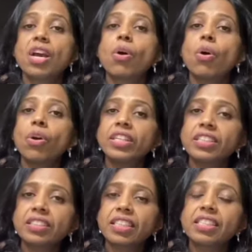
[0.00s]
all
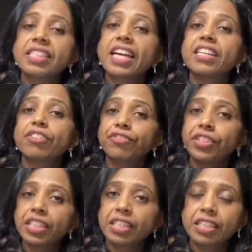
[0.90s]
these things can
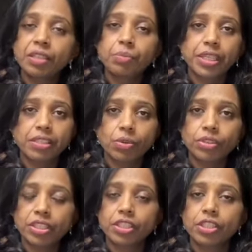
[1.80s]
definitely bring down
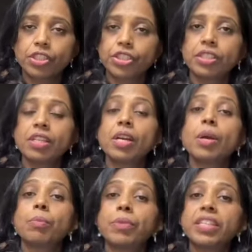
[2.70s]
the condition,
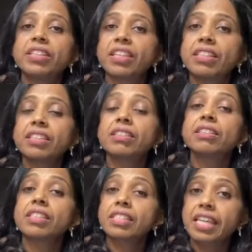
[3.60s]
but then
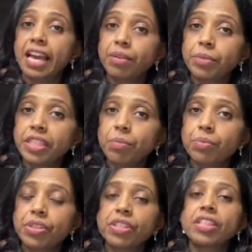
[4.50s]
this can be
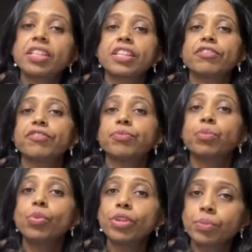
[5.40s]
temporary if
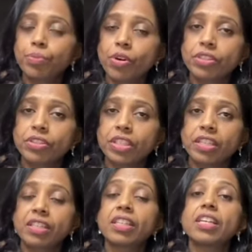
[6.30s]
more important
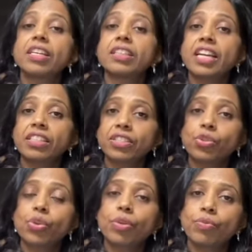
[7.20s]
thing, that
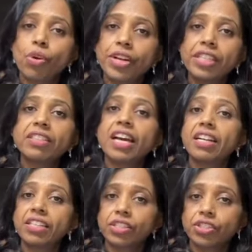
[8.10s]
is to avoid the
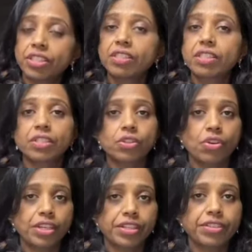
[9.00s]
allergens, is
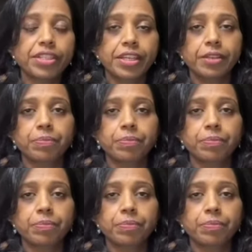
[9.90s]
not taken care.